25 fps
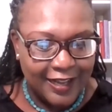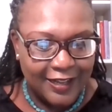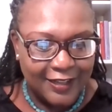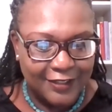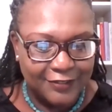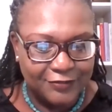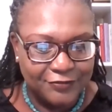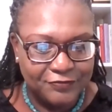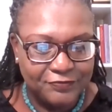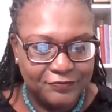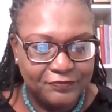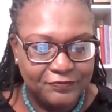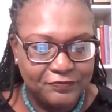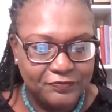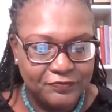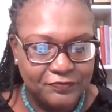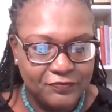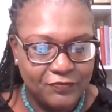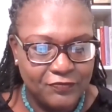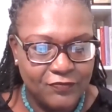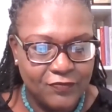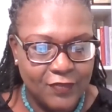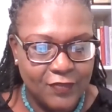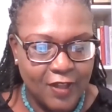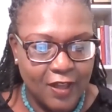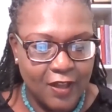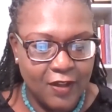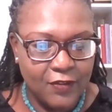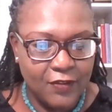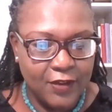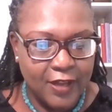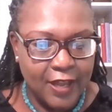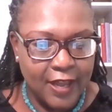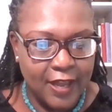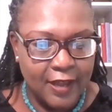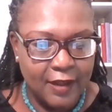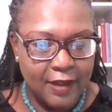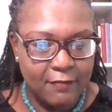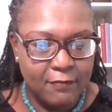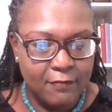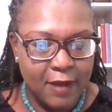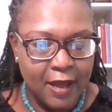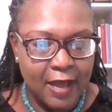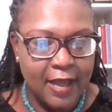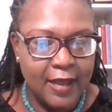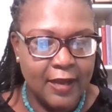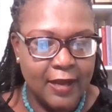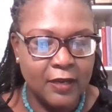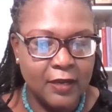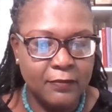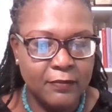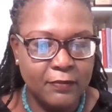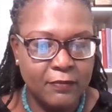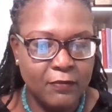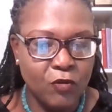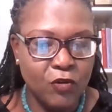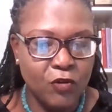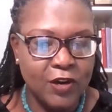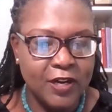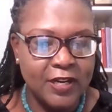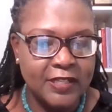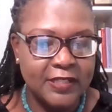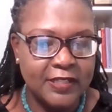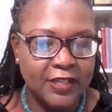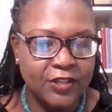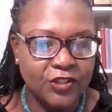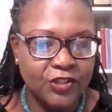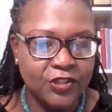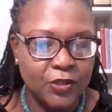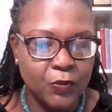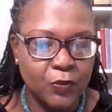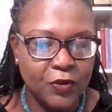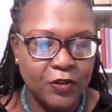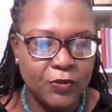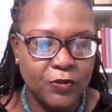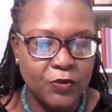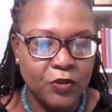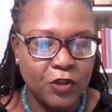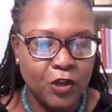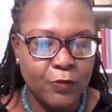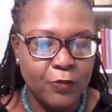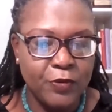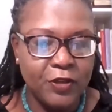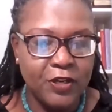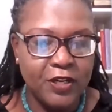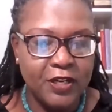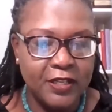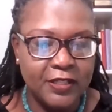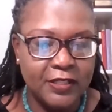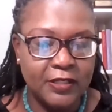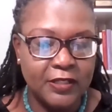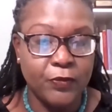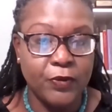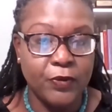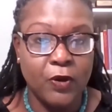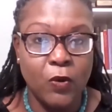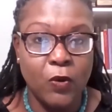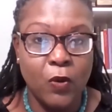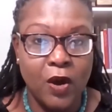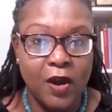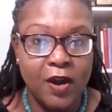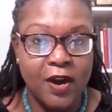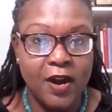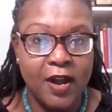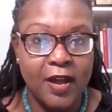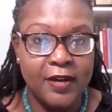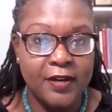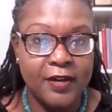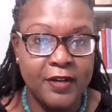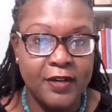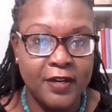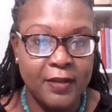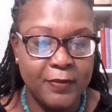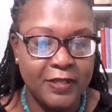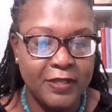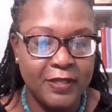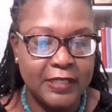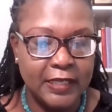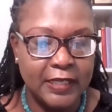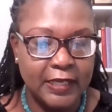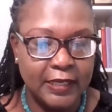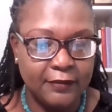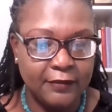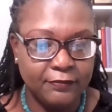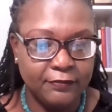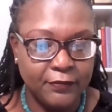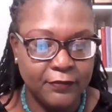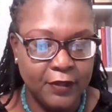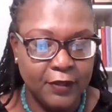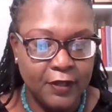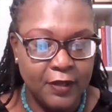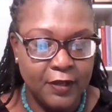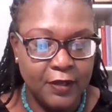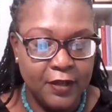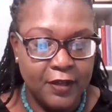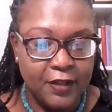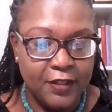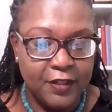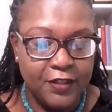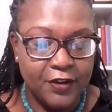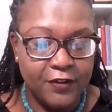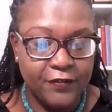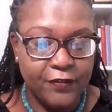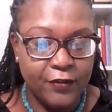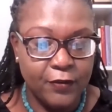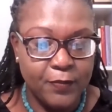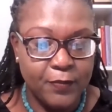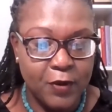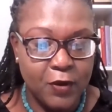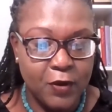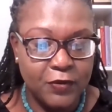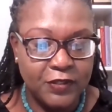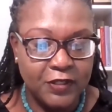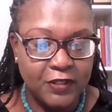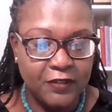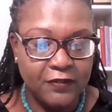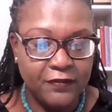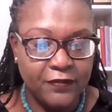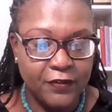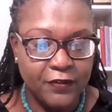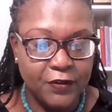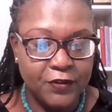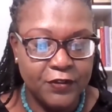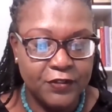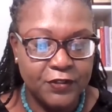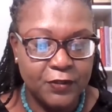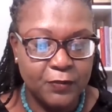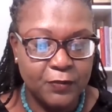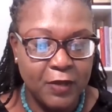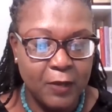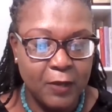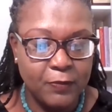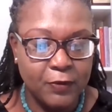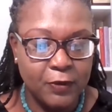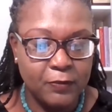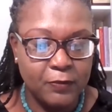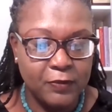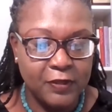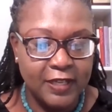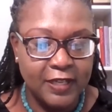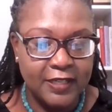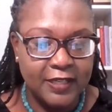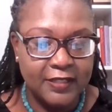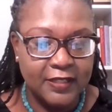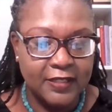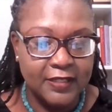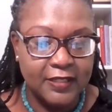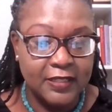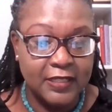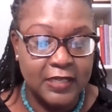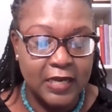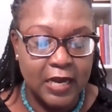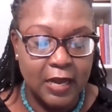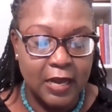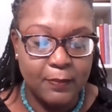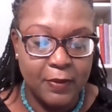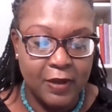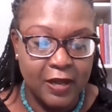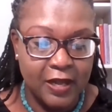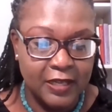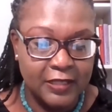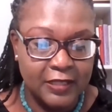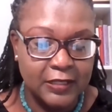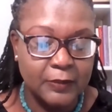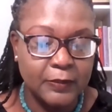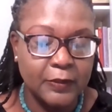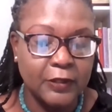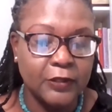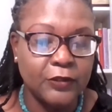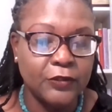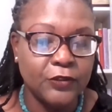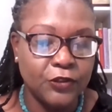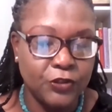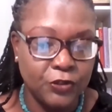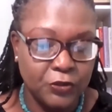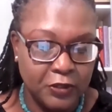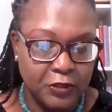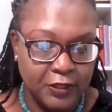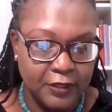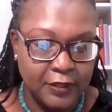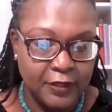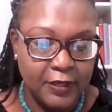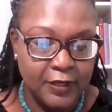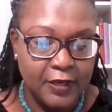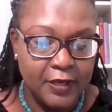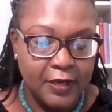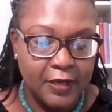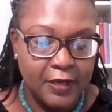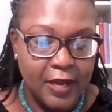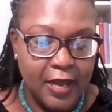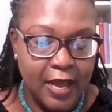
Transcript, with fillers: um, Okay, my organization works with communities that require anonymity. Therefore, posting photos of people and places is not possible. Sure. Right.